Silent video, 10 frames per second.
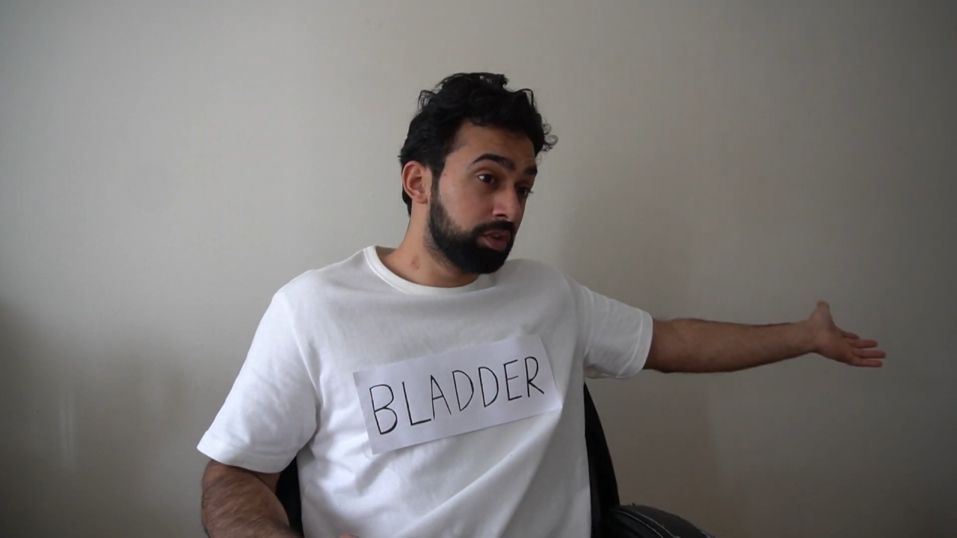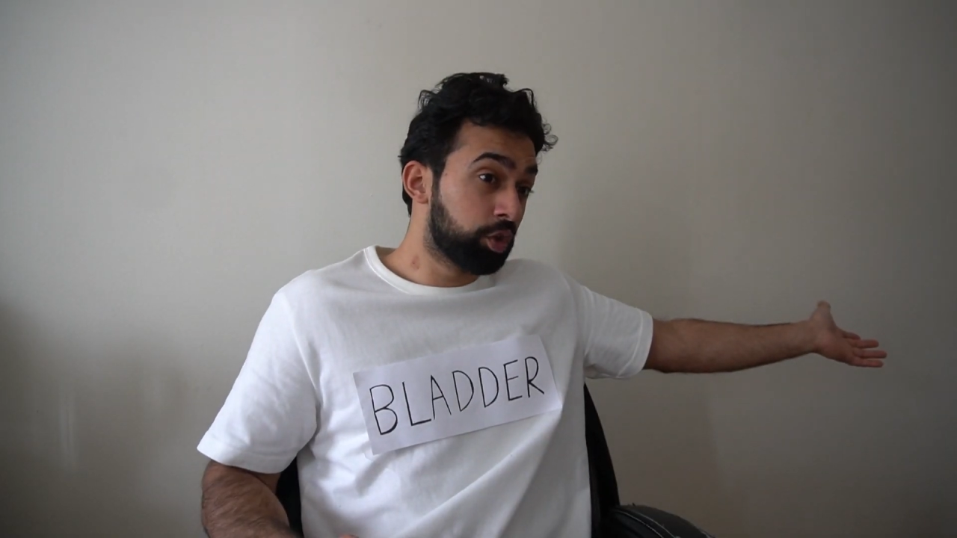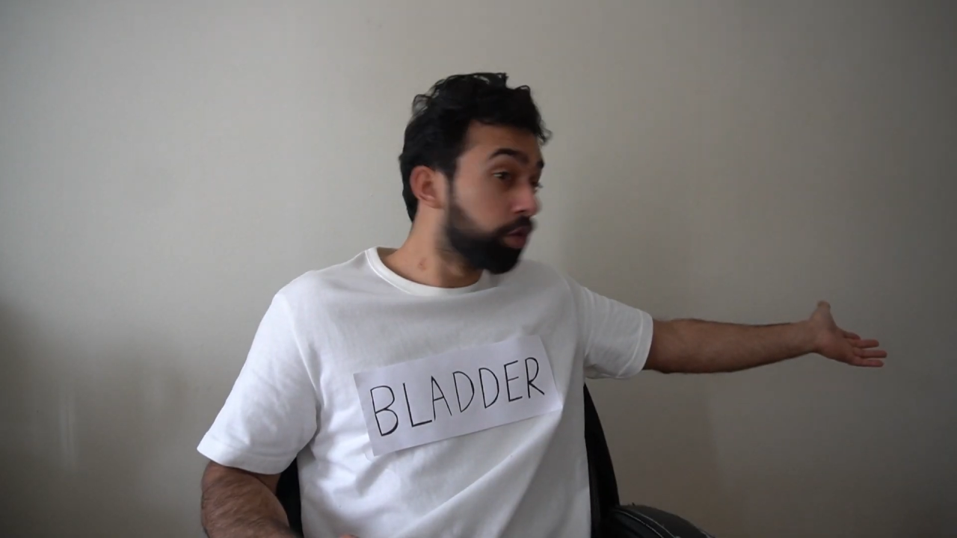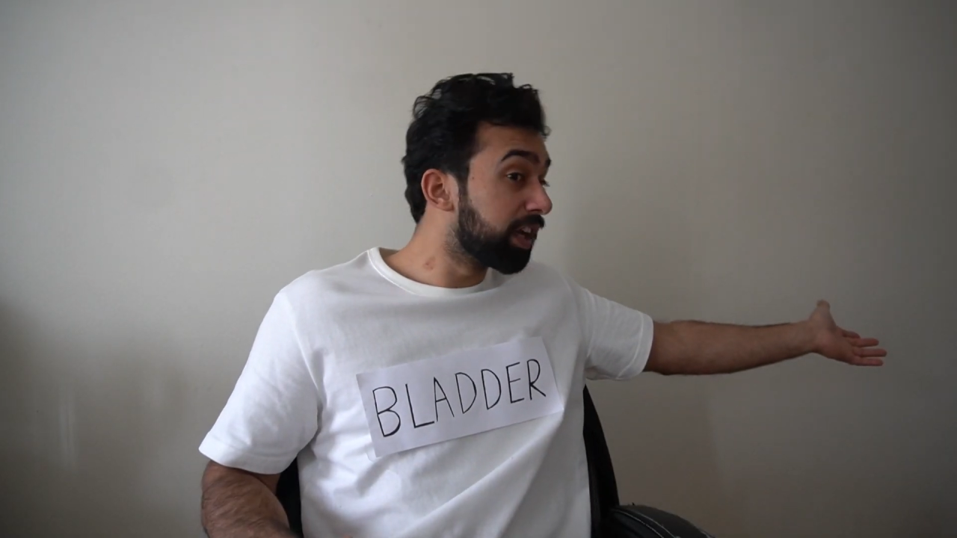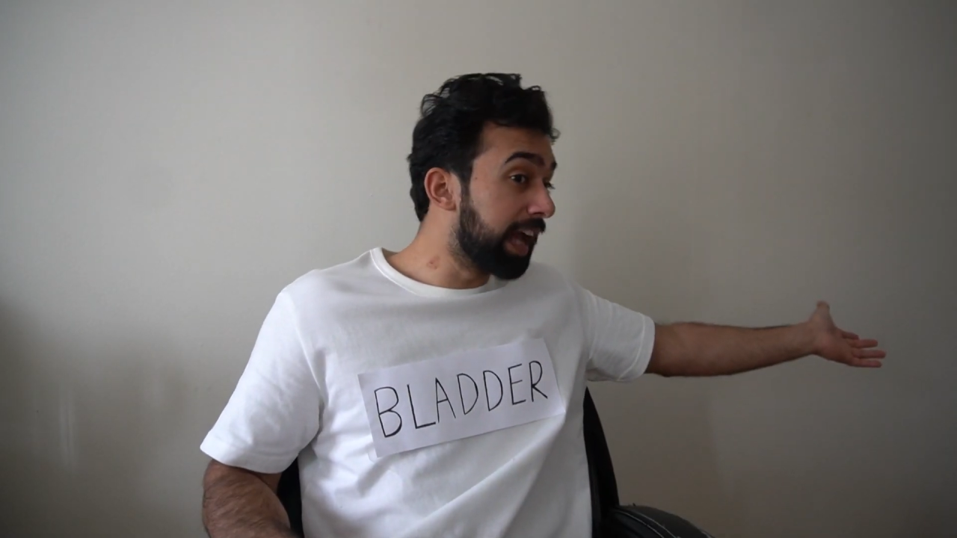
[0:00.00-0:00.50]

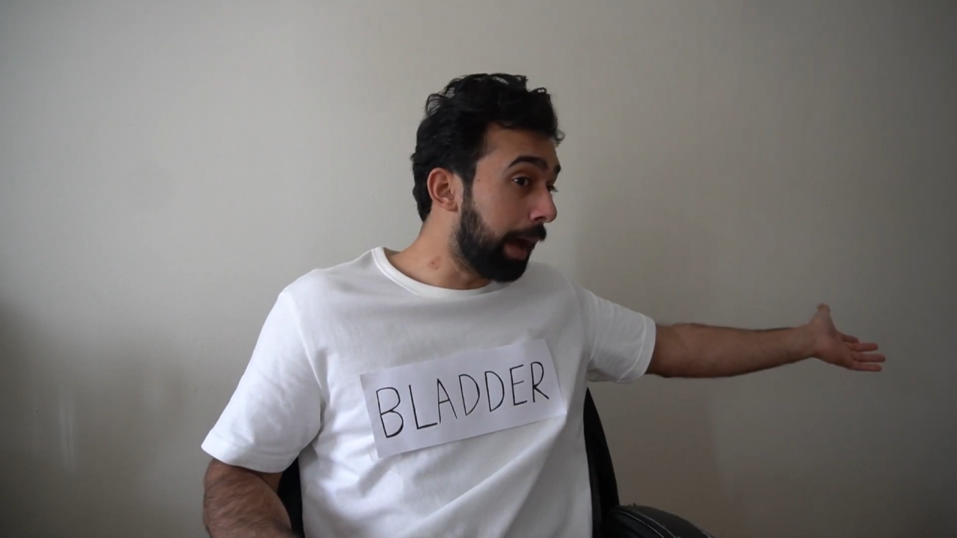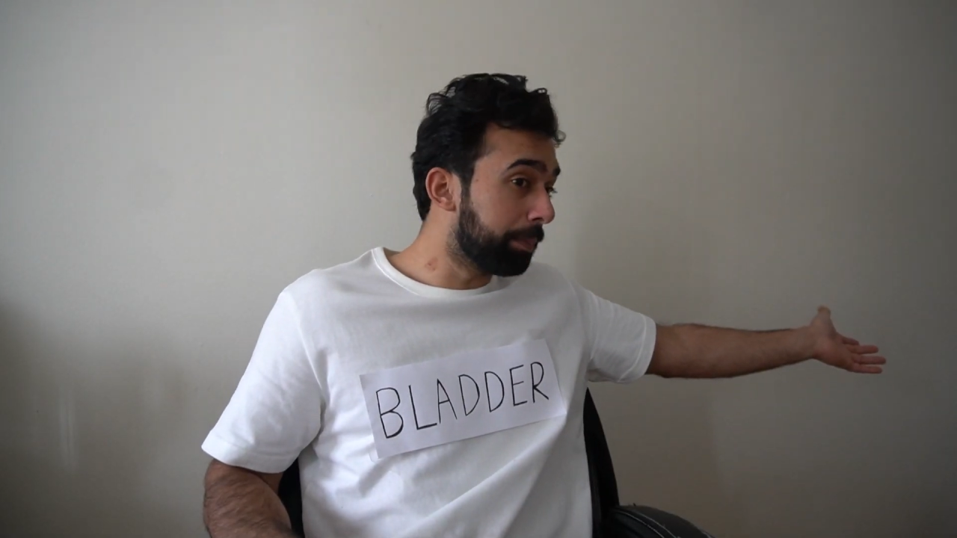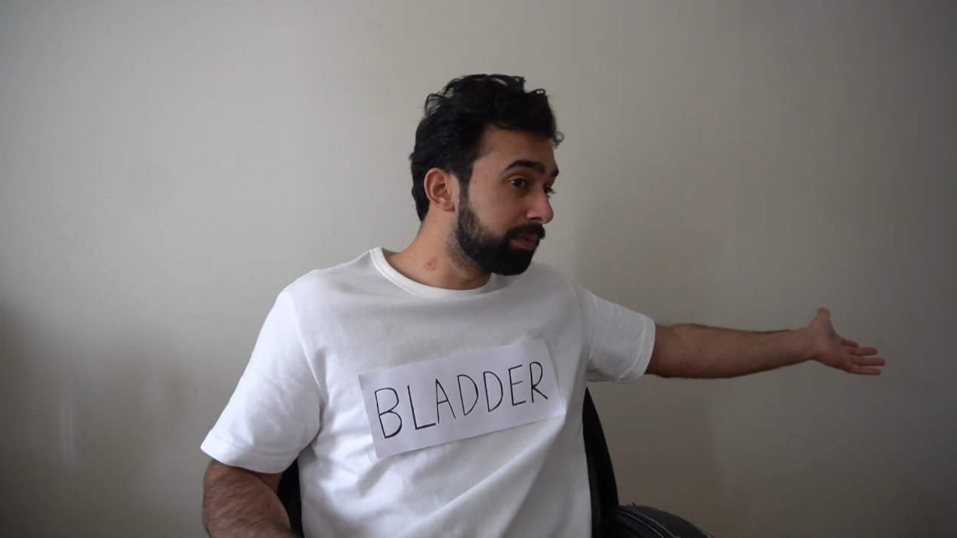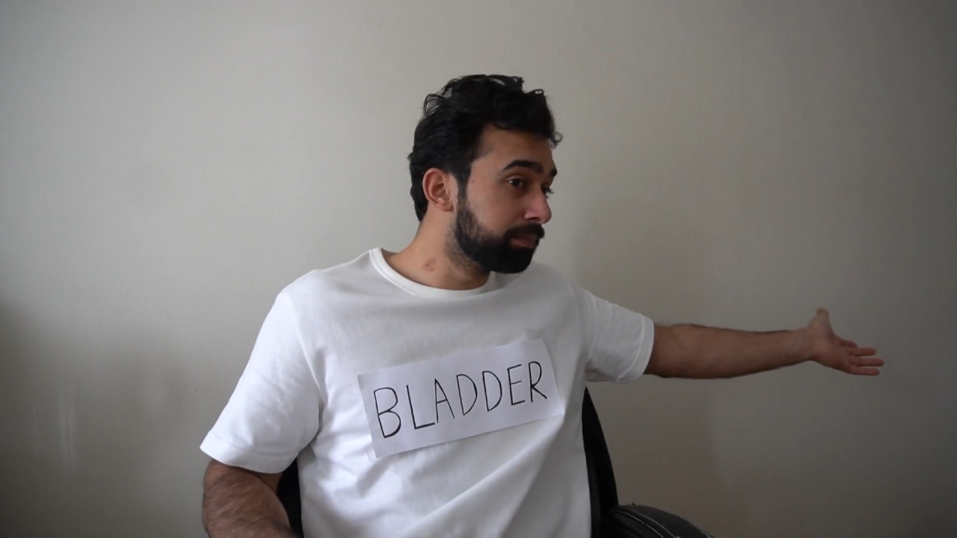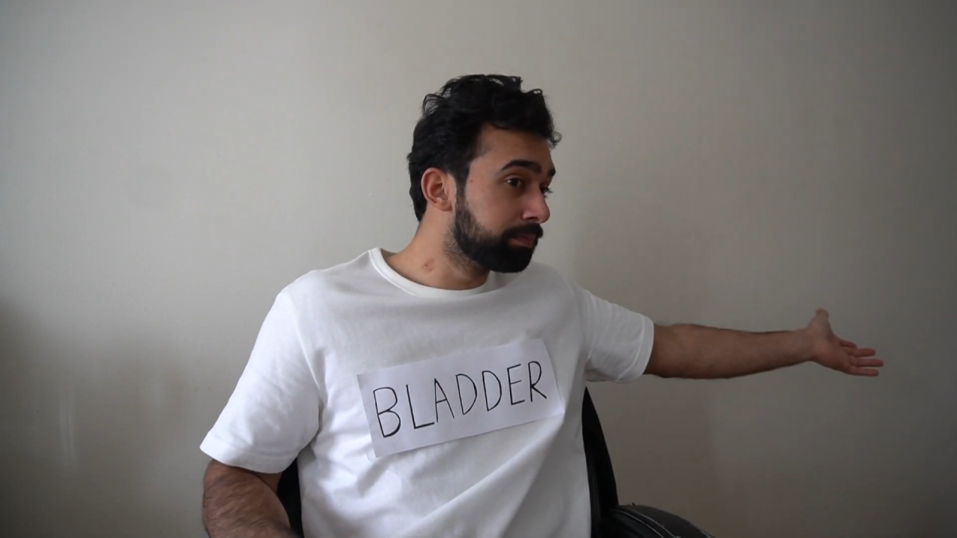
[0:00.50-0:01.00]
Through the gap